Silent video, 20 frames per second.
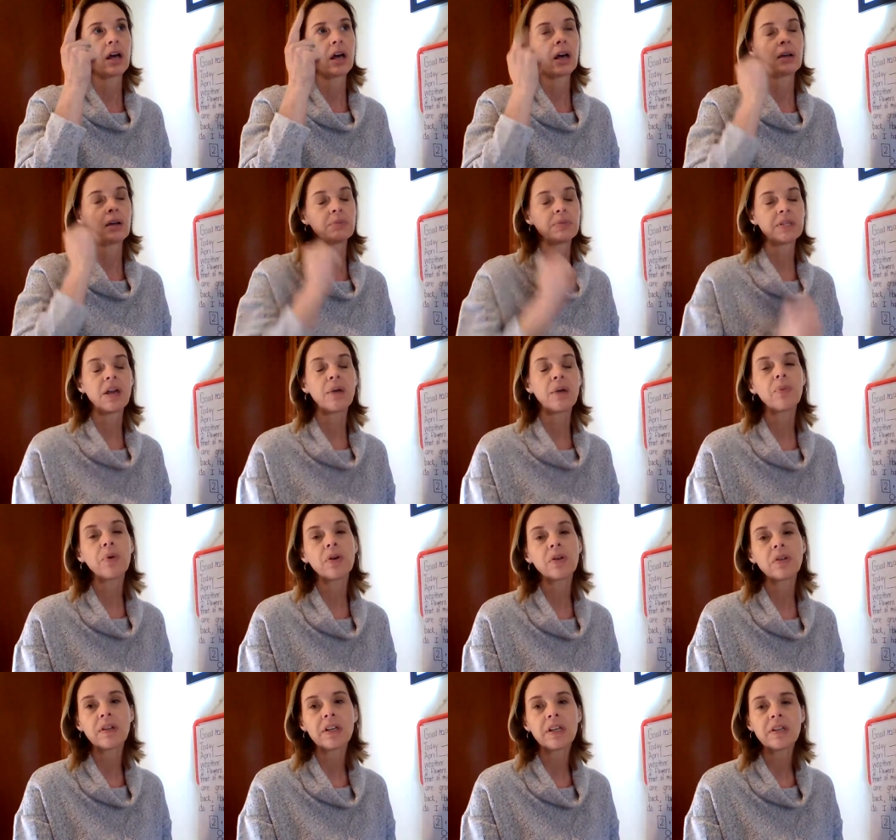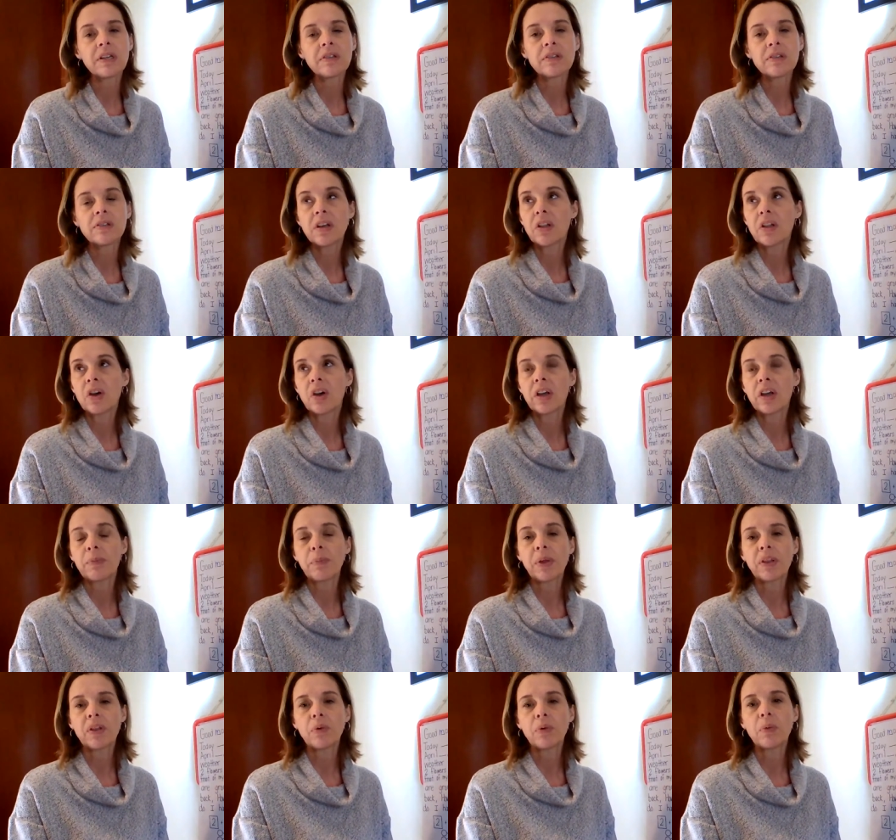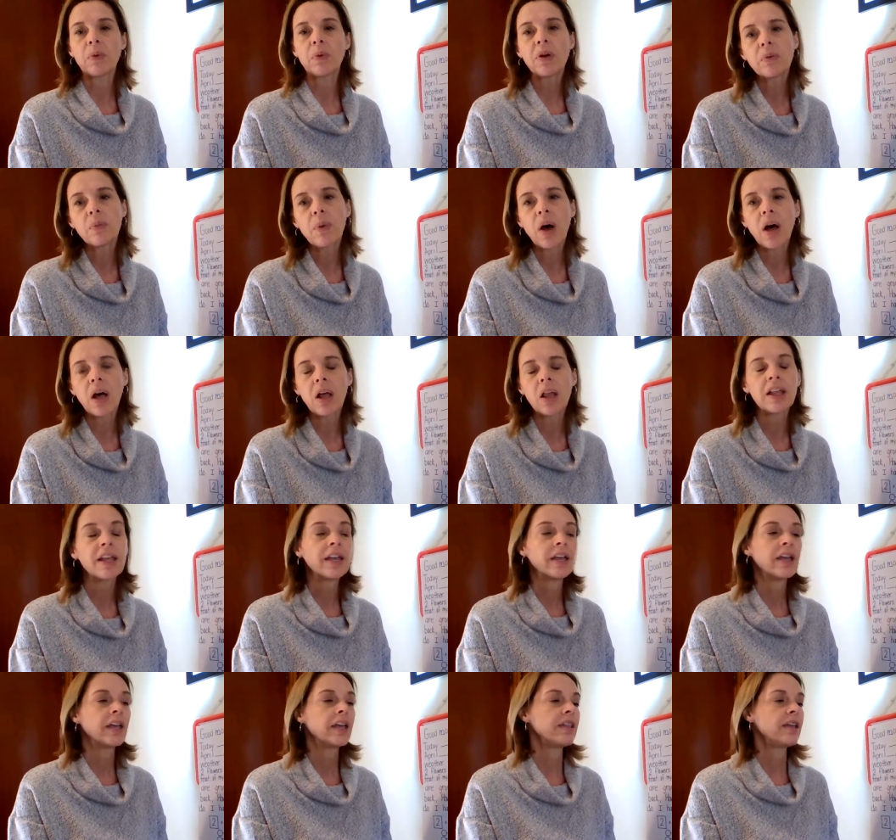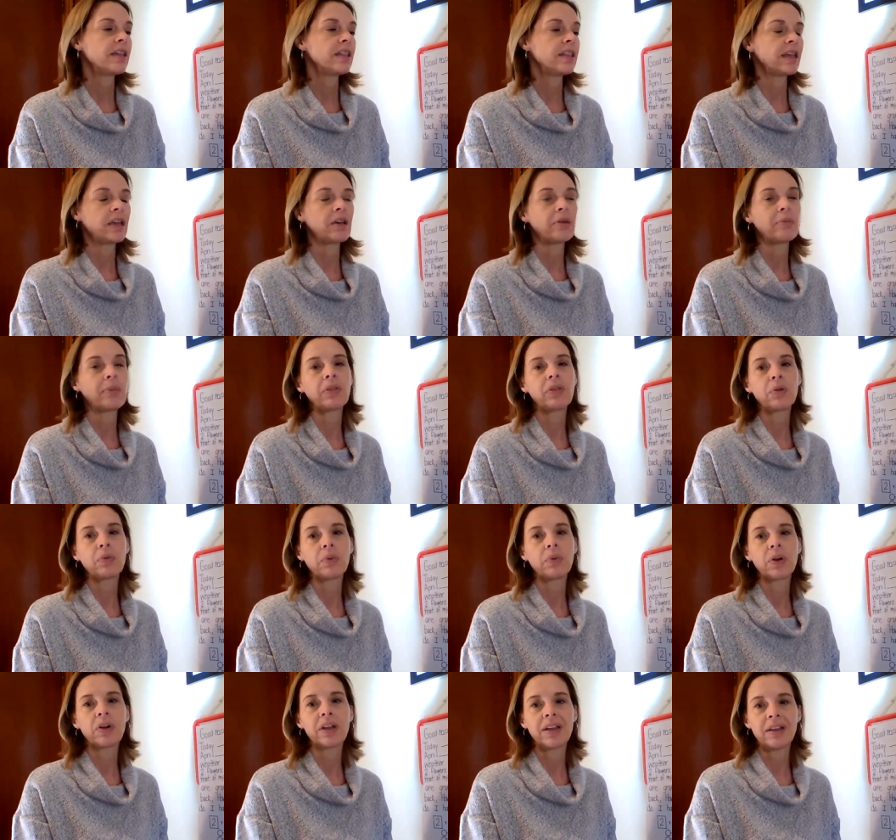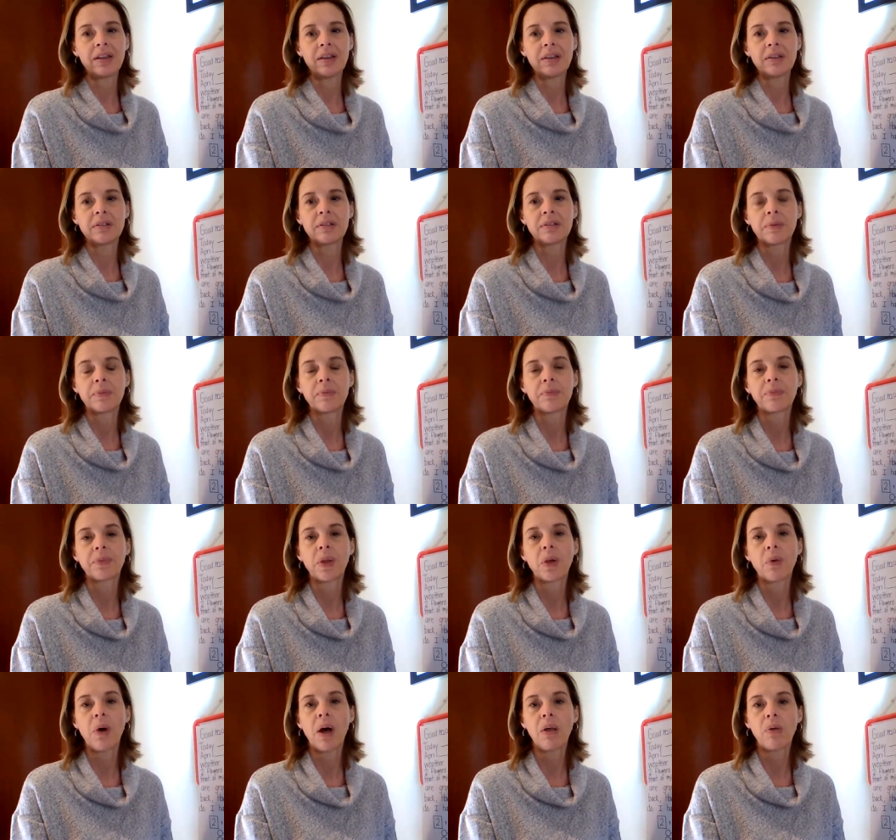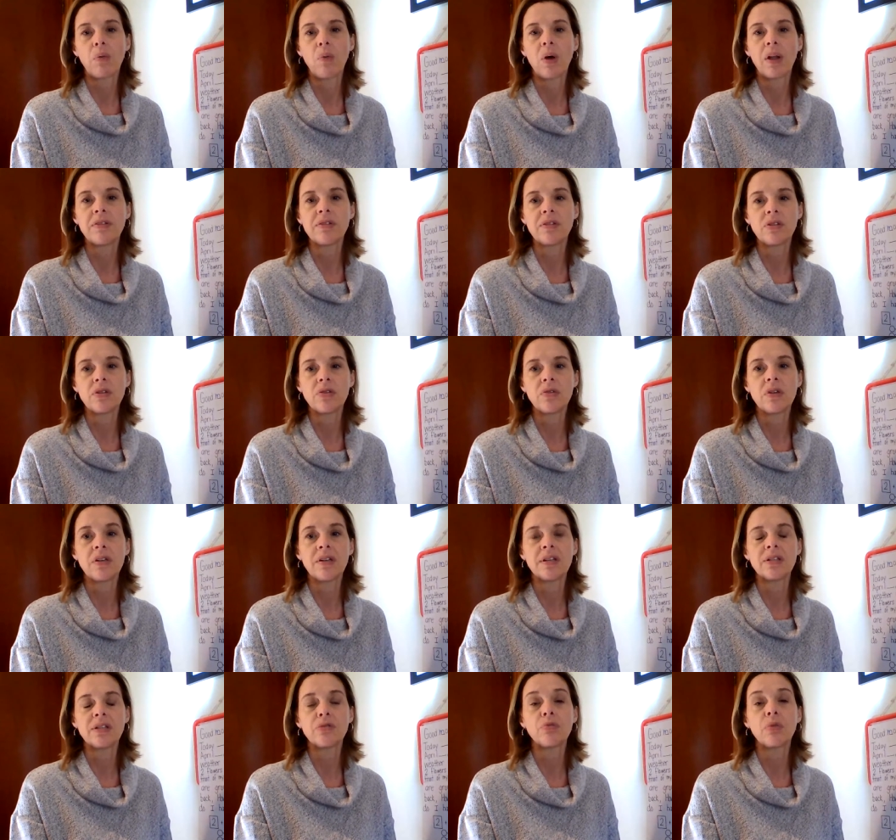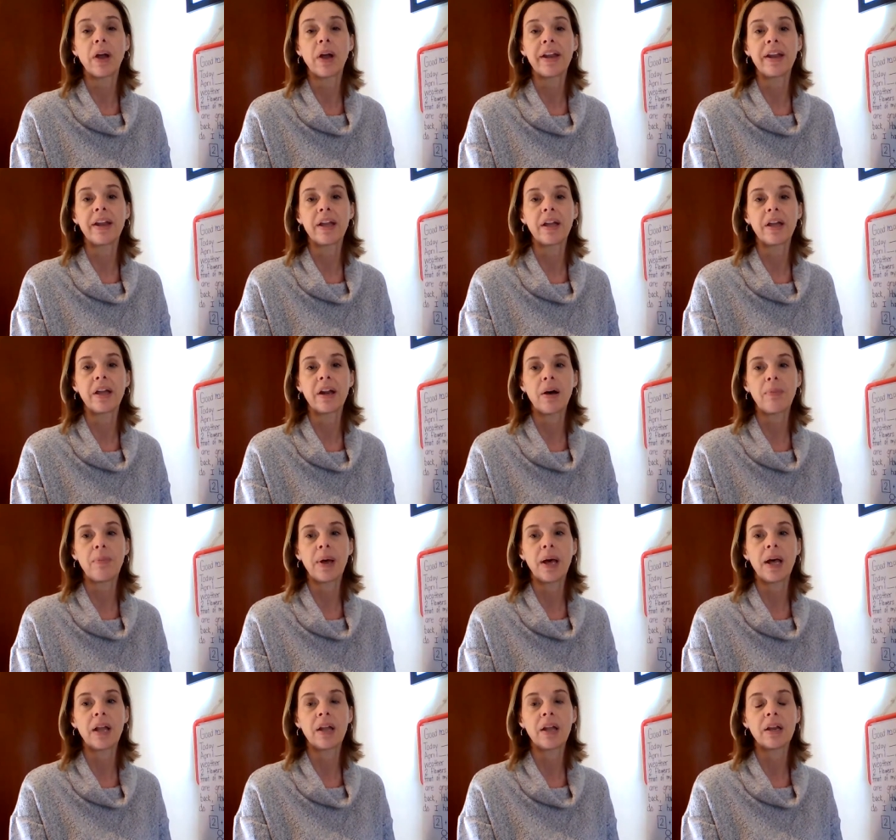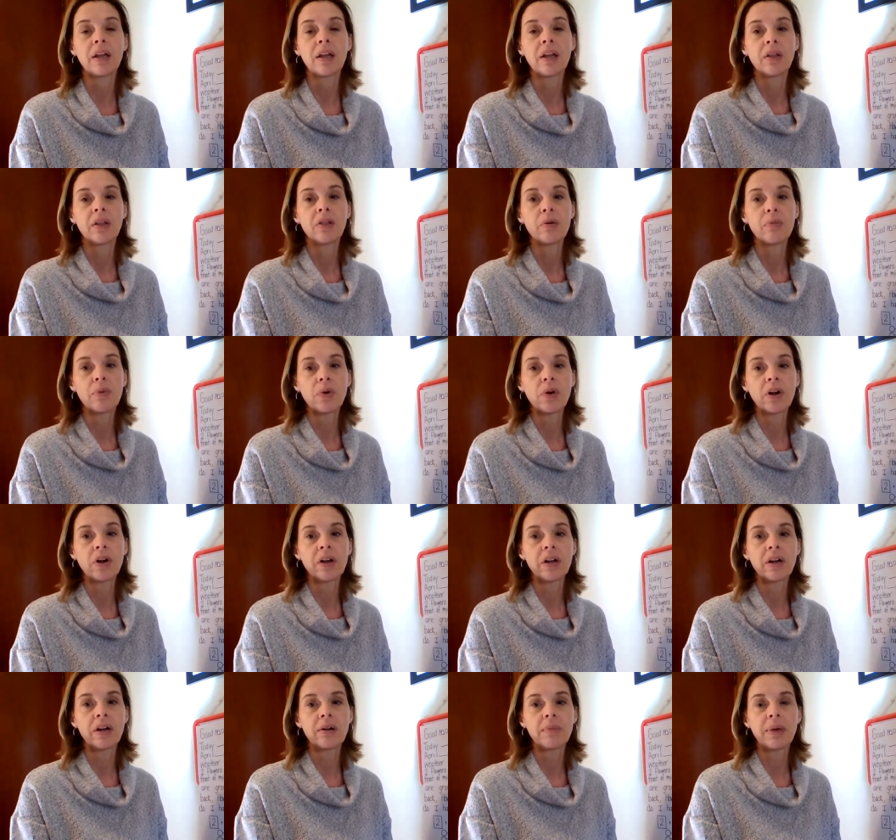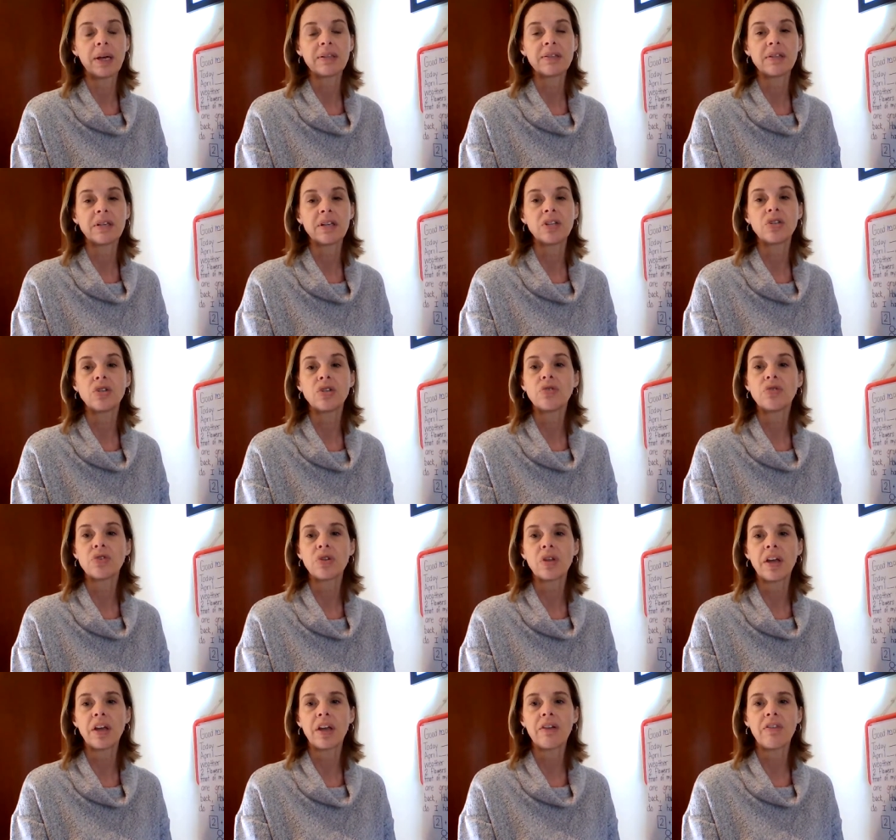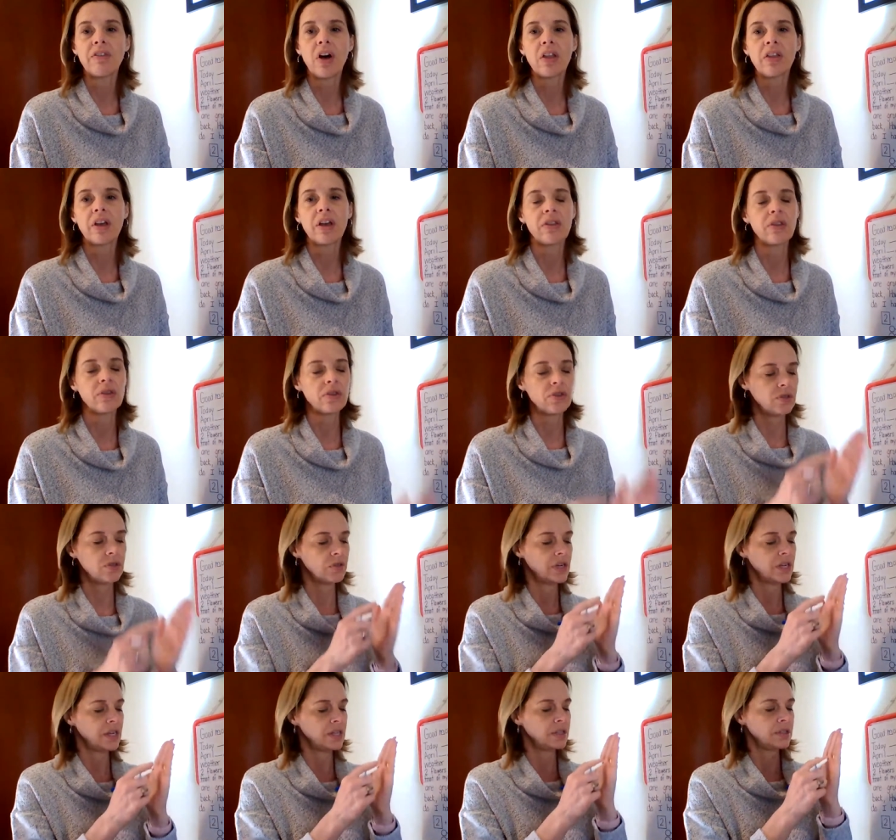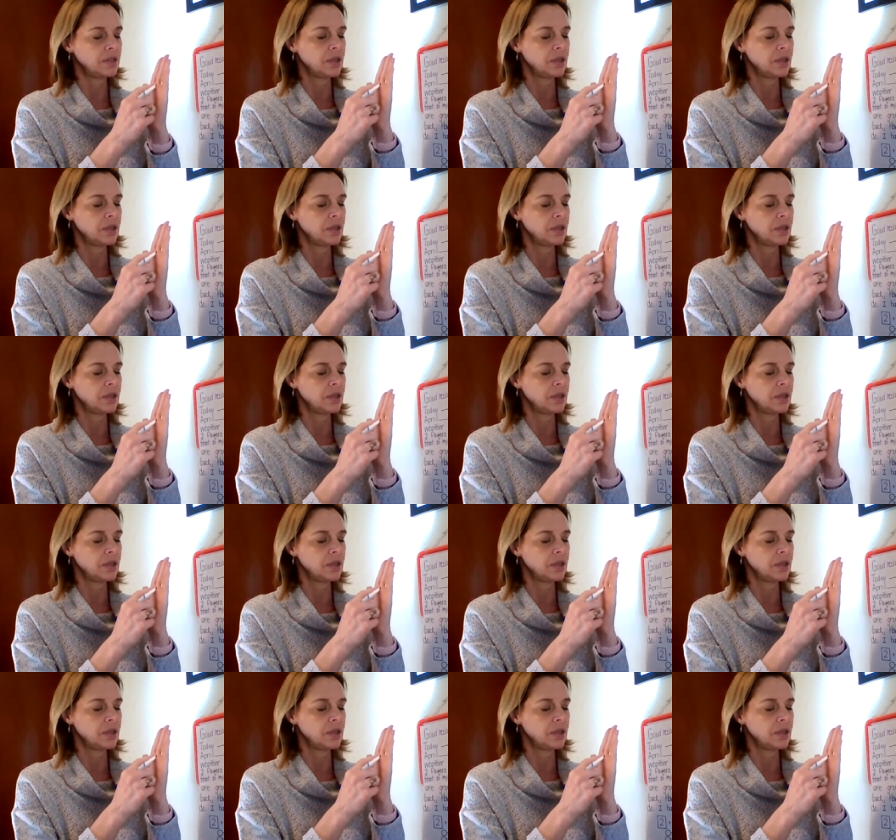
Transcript: snap word list, they look at the word wall, and they think about the word is. While one student is writing it up on the board in our message, usually I have all the other students